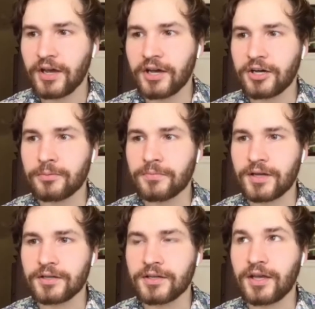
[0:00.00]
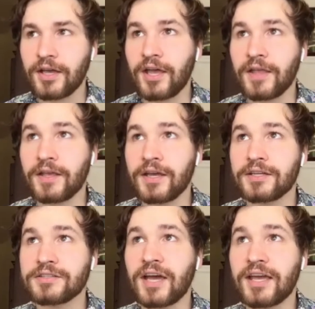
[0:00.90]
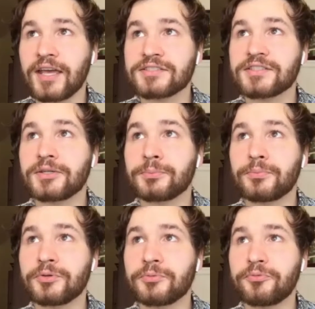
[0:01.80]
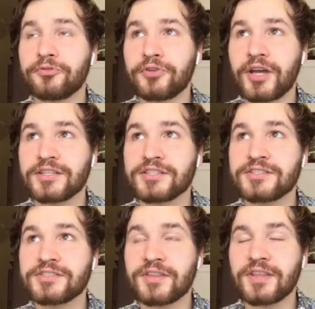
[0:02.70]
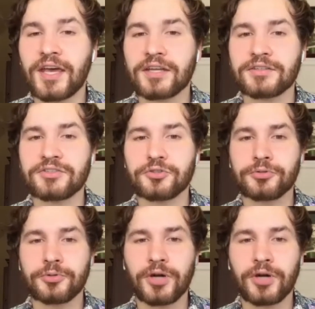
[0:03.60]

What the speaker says: and I had some friends that do